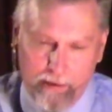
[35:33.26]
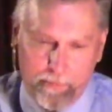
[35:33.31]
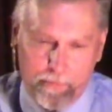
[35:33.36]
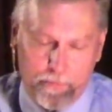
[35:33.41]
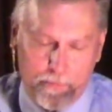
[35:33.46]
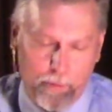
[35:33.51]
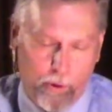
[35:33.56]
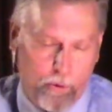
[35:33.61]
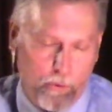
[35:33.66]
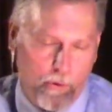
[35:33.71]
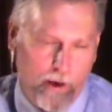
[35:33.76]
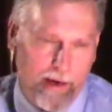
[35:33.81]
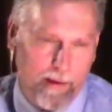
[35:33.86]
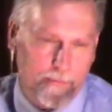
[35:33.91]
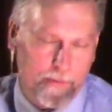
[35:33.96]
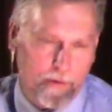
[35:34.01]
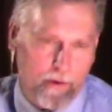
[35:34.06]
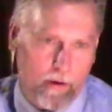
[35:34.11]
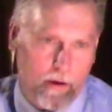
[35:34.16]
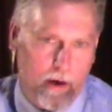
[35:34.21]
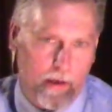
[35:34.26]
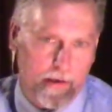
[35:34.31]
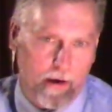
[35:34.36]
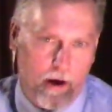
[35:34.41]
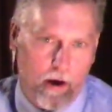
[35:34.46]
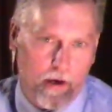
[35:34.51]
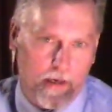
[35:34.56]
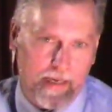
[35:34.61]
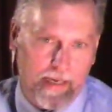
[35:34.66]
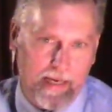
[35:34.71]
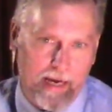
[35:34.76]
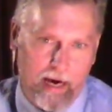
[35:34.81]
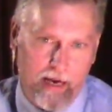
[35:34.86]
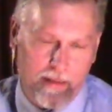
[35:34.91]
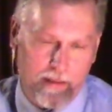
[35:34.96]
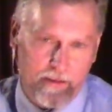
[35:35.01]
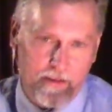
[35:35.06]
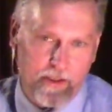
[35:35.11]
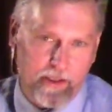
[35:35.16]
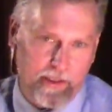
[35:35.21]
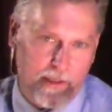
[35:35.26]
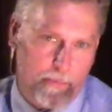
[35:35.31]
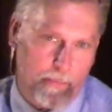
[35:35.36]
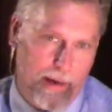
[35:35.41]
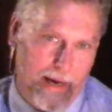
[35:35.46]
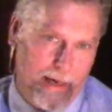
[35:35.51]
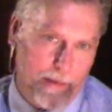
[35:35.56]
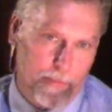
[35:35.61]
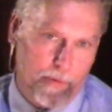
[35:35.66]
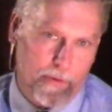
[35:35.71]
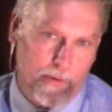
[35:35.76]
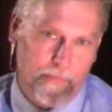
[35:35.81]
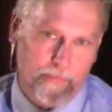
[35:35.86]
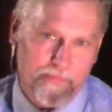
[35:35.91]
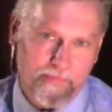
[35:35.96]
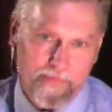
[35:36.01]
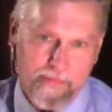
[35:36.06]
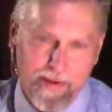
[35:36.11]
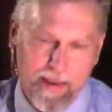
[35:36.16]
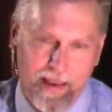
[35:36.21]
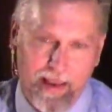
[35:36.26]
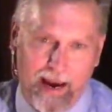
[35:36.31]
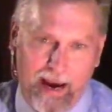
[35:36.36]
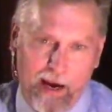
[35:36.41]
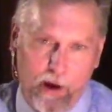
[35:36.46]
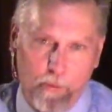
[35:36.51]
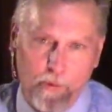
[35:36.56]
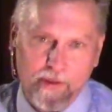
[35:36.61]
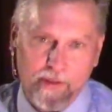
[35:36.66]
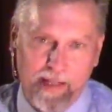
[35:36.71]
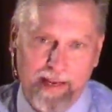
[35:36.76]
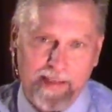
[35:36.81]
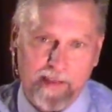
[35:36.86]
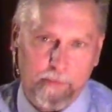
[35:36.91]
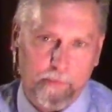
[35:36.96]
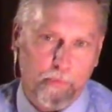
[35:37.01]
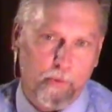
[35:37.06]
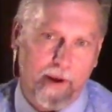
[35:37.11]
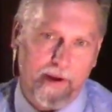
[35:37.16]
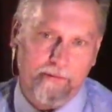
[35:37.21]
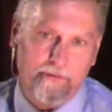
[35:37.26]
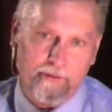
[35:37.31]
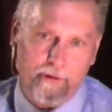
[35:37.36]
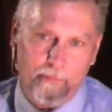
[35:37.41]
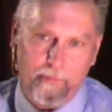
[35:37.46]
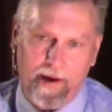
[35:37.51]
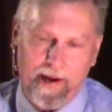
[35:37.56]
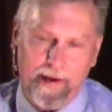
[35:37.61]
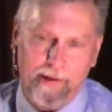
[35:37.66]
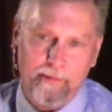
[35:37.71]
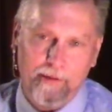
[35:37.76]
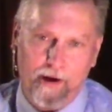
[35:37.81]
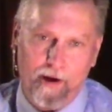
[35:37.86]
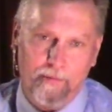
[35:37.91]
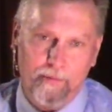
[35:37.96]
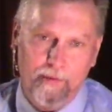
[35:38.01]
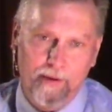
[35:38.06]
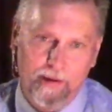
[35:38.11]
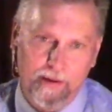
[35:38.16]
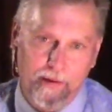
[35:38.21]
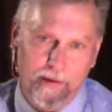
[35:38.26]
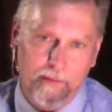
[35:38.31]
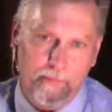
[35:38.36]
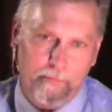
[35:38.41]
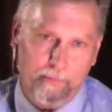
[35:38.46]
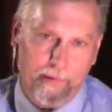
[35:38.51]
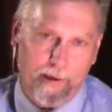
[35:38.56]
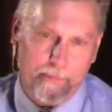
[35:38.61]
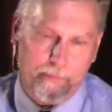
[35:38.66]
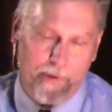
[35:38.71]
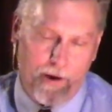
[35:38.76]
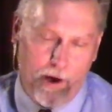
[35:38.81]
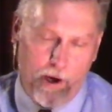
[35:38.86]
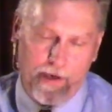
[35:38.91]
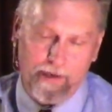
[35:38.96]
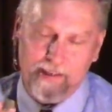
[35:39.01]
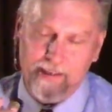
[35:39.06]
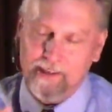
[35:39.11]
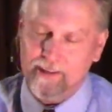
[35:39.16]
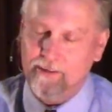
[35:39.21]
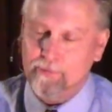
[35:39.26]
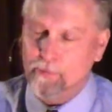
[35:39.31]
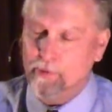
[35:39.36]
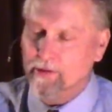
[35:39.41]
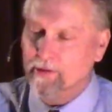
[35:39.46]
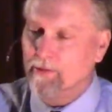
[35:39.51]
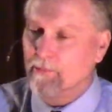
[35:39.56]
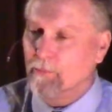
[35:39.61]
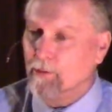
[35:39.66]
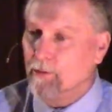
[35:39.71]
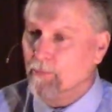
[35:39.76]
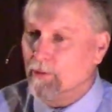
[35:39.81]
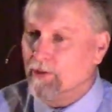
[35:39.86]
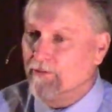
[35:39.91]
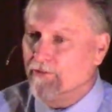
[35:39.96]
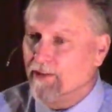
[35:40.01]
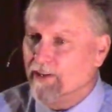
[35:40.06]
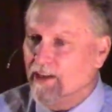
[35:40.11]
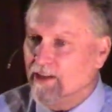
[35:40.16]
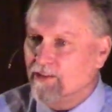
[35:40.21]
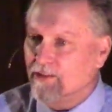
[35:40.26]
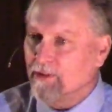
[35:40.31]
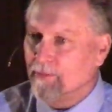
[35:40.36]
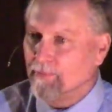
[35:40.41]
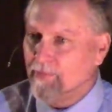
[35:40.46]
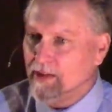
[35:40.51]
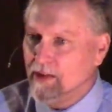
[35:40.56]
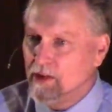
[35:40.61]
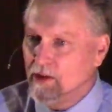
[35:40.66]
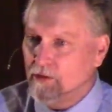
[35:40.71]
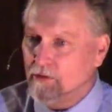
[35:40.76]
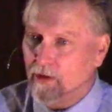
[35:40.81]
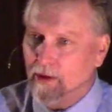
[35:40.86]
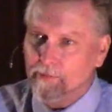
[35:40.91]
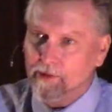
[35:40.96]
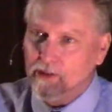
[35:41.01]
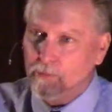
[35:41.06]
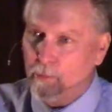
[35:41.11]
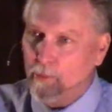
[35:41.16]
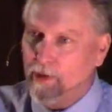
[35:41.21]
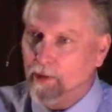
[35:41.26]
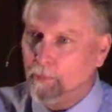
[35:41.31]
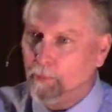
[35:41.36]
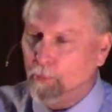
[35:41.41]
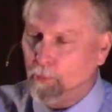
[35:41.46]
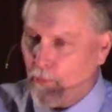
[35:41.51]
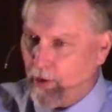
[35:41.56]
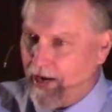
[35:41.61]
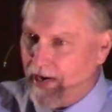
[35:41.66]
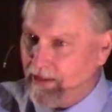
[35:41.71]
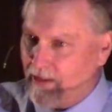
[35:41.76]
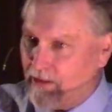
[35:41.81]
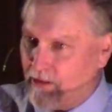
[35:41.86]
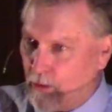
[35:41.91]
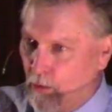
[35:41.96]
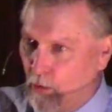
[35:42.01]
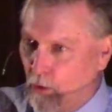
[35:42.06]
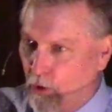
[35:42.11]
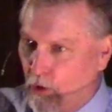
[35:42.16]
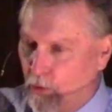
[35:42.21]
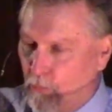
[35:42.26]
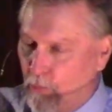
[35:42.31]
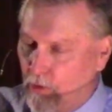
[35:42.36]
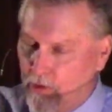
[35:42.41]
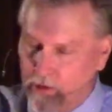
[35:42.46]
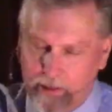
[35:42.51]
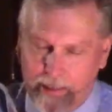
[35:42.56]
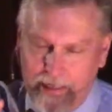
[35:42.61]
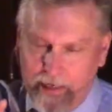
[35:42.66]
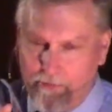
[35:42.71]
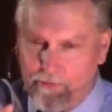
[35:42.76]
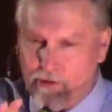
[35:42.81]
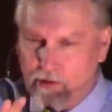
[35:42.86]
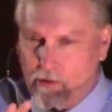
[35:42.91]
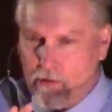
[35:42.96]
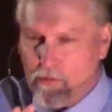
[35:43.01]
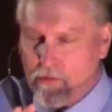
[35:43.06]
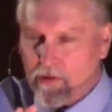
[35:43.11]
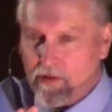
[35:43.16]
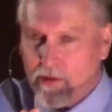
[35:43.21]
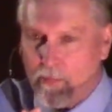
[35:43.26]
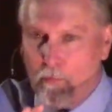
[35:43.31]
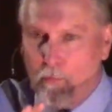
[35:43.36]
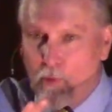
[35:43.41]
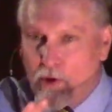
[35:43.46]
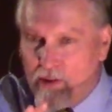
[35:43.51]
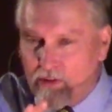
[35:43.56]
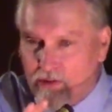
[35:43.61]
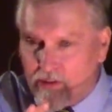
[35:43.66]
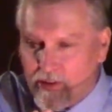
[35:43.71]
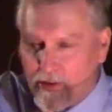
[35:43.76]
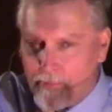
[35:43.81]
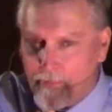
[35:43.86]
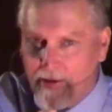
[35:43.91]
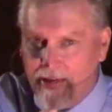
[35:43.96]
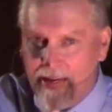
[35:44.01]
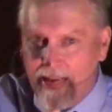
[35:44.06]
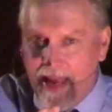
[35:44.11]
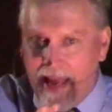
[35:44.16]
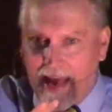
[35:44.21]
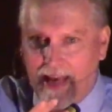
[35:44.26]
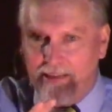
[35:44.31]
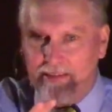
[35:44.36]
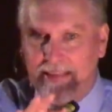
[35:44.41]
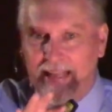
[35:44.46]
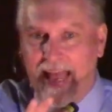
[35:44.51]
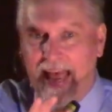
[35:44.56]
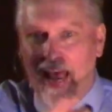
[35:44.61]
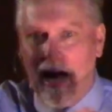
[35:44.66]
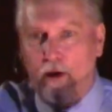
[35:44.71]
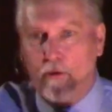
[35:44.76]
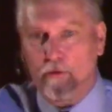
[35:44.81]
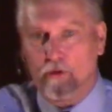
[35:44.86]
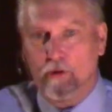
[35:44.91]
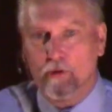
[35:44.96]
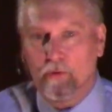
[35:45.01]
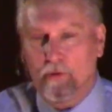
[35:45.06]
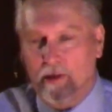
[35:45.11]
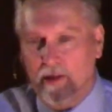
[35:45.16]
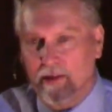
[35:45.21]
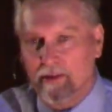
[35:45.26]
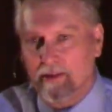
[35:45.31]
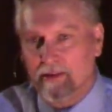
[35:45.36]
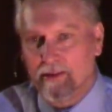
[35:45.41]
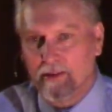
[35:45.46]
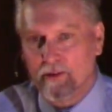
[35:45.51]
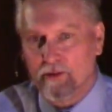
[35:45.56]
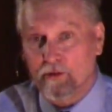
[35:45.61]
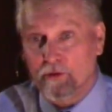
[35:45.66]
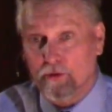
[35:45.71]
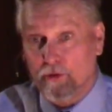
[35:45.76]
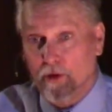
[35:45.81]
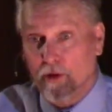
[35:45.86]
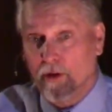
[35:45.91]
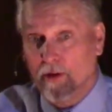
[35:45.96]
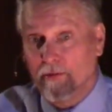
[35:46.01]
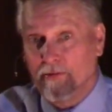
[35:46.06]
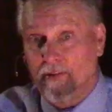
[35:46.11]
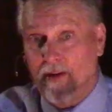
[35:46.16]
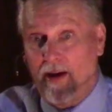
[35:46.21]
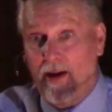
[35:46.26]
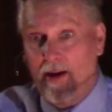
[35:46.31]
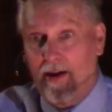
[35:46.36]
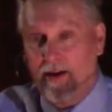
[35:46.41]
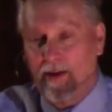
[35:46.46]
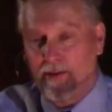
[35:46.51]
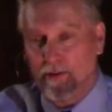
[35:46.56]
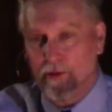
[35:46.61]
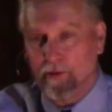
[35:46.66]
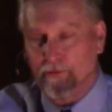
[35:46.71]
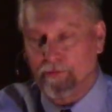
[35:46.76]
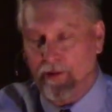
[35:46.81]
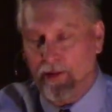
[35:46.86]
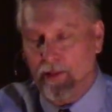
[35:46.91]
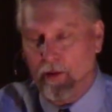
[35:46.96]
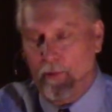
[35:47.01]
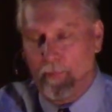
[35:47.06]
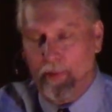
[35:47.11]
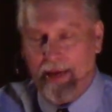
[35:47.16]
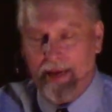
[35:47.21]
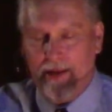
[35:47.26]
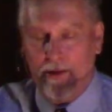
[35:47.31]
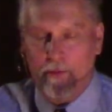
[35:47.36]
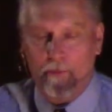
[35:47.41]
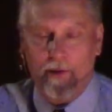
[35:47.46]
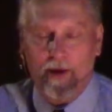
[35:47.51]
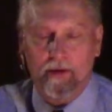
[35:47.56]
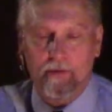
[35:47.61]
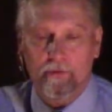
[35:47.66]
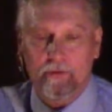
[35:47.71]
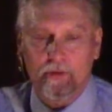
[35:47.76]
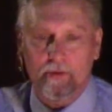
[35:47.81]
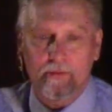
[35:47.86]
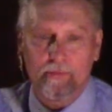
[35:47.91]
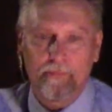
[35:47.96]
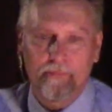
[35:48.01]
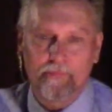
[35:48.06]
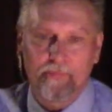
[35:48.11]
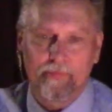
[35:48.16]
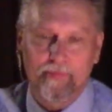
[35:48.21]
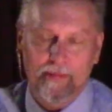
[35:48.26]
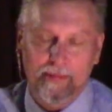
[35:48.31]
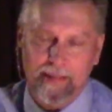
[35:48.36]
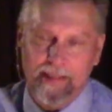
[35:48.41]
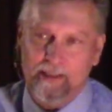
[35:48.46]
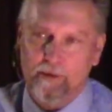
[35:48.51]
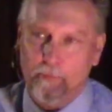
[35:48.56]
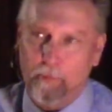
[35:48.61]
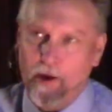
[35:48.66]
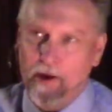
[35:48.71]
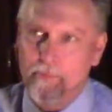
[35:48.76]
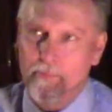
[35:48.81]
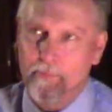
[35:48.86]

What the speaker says: programs are on archaeology in the Bible, I always like to pray for my audience when we finish. So I just want to pray that the Lord will give you some wisdom as to how you can serve your fellow man around you. Let's pray.